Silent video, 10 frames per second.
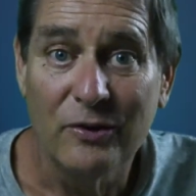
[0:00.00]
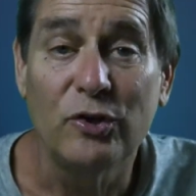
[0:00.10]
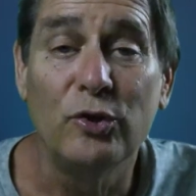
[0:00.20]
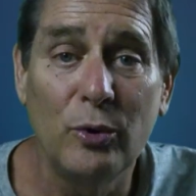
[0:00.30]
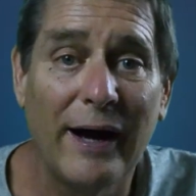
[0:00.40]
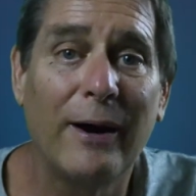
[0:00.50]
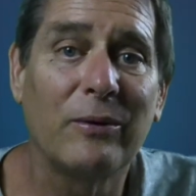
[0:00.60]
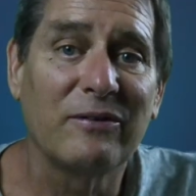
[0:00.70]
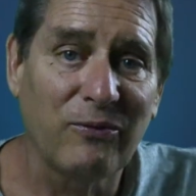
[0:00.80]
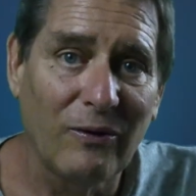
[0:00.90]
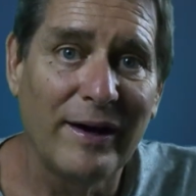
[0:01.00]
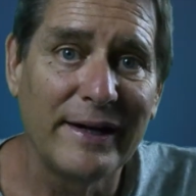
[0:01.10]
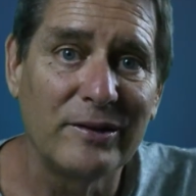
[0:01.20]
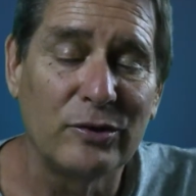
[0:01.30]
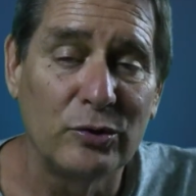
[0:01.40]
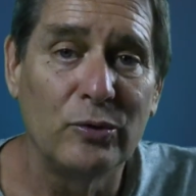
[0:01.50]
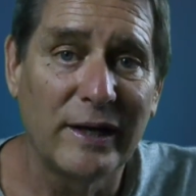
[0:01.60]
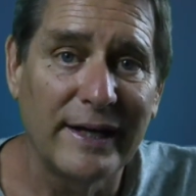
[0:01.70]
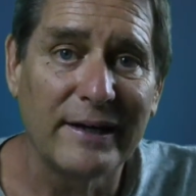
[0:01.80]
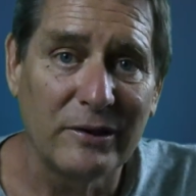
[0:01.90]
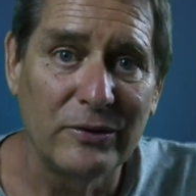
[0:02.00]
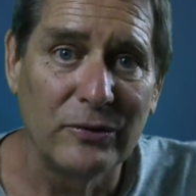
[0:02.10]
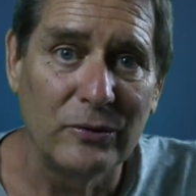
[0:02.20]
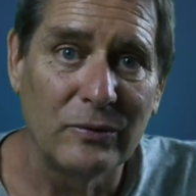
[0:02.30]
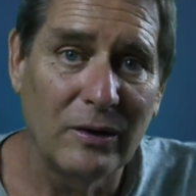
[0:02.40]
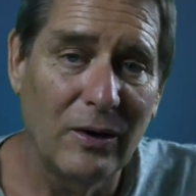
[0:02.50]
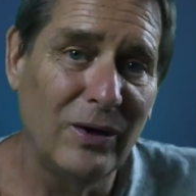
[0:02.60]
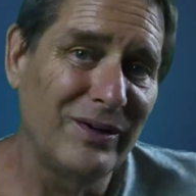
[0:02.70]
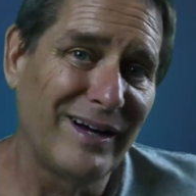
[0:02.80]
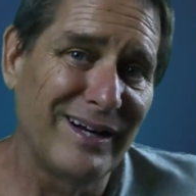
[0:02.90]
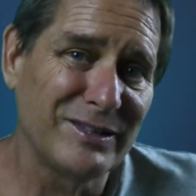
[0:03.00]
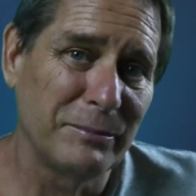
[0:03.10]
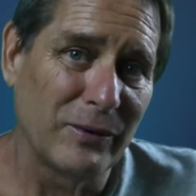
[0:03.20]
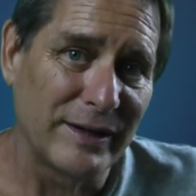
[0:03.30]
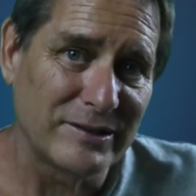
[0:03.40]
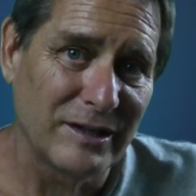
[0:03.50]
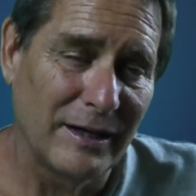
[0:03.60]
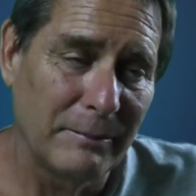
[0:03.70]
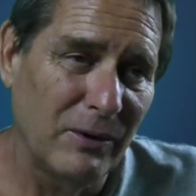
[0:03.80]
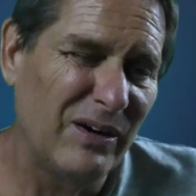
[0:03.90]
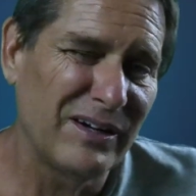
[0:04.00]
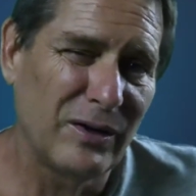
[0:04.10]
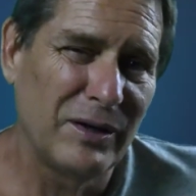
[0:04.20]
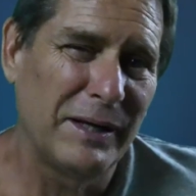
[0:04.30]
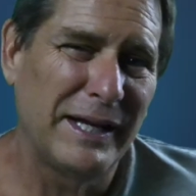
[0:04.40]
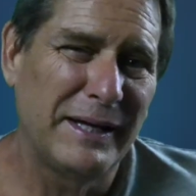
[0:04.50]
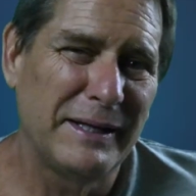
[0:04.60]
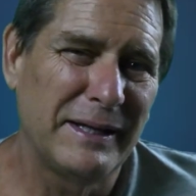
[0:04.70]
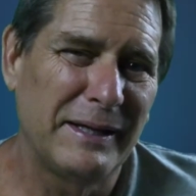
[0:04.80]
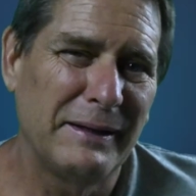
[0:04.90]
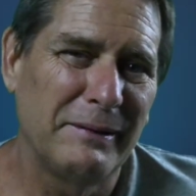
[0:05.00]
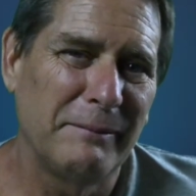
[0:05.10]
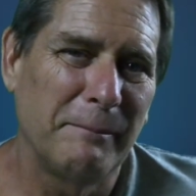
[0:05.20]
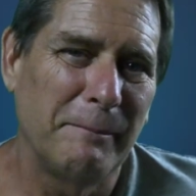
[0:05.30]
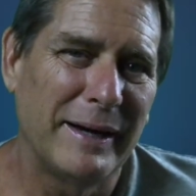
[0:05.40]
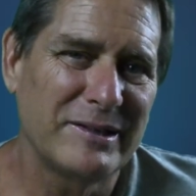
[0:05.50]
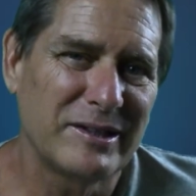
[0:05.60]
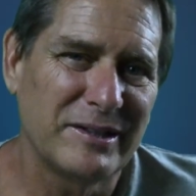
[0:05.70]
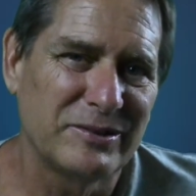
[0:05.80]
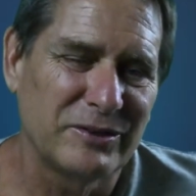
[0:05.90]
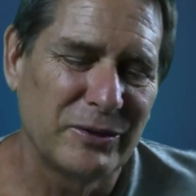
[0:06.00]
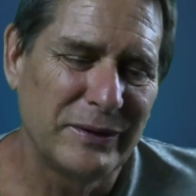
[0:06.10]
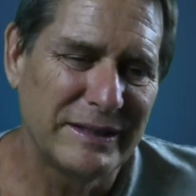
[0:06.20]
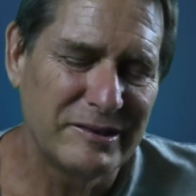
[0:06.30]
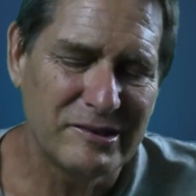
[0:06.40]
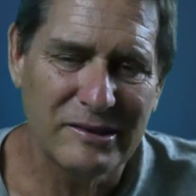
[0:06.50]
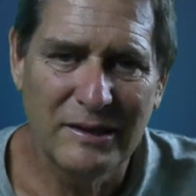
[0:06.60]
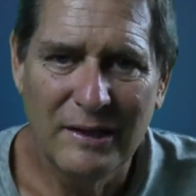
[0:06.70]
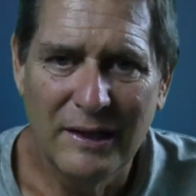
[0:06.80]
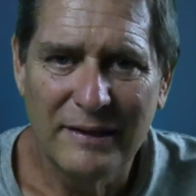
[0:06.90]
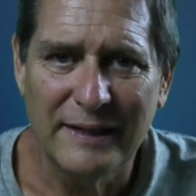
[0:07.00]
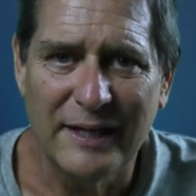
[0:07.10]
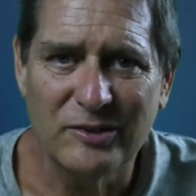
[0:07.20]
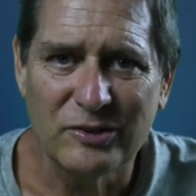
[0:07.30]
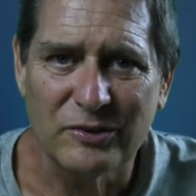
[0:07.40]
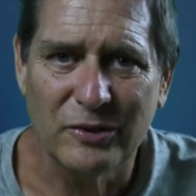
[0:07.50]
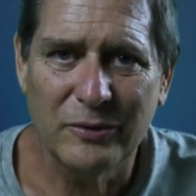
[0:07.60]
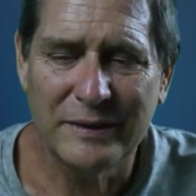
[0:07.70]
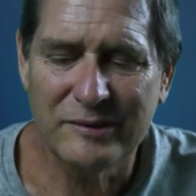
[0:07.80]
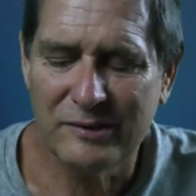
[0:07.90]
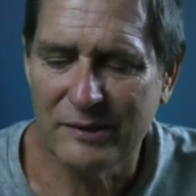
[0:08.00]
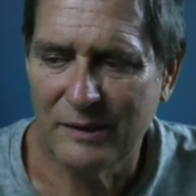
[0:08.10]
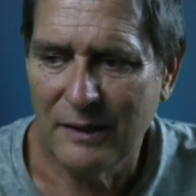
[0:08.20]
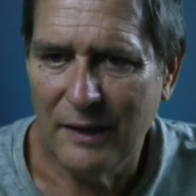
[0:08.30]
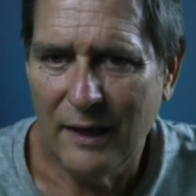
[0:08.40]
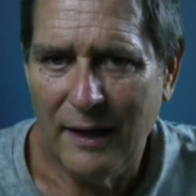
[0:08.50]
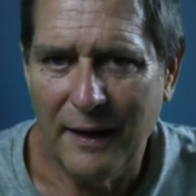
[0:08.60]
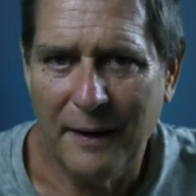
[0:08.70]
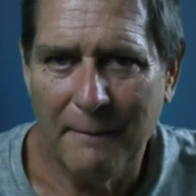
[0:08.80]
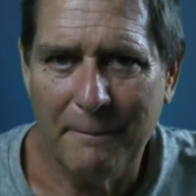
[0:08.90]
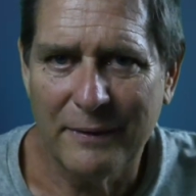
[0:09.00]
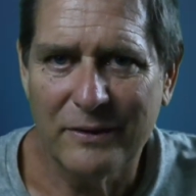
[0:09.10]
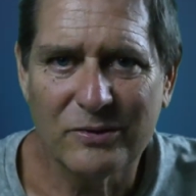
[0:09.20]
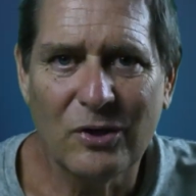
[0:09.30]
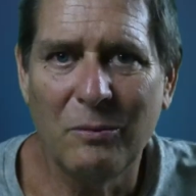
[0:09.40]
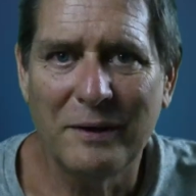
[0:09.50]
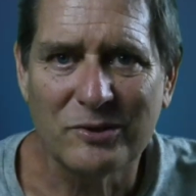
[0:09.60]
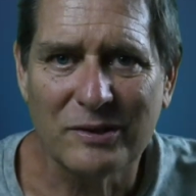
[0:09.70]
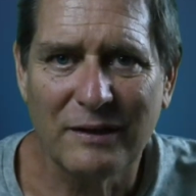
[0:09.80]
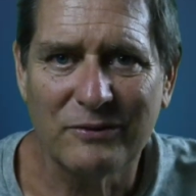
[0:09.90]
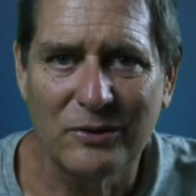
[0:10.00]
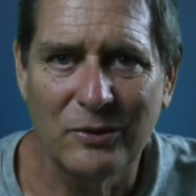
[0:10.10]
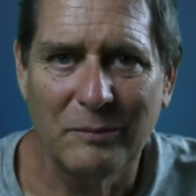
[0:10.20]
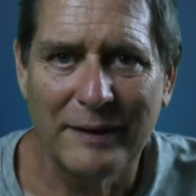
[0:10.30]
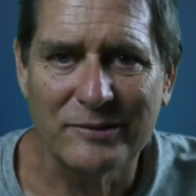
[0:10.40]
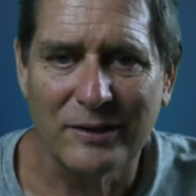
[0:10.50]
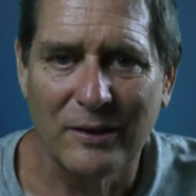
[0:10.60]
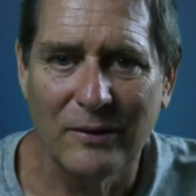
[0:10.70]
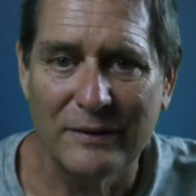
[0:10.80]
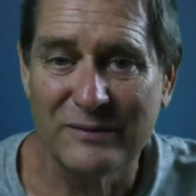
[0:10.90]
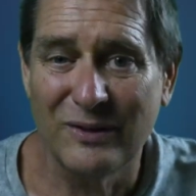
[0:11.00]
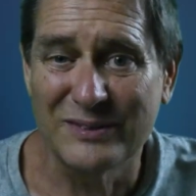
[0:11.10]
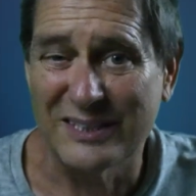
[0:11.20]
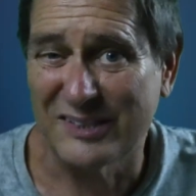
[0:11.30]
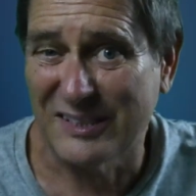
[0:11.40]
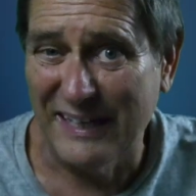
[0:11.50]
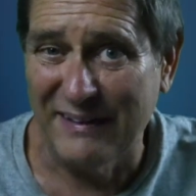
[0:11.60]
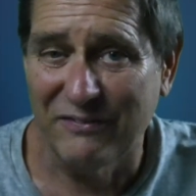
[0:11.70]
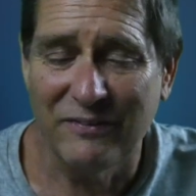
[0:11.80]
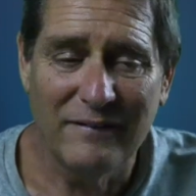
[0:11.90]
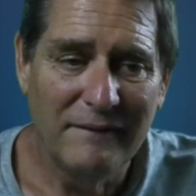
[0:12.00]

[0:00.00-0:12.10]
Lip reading: 2-hour flight to Cancun. I'll go to Cozumel next time. I'll go to the Mexican ruins, the ancient ruins. So much stuff to do in Mexico as long as it's safe.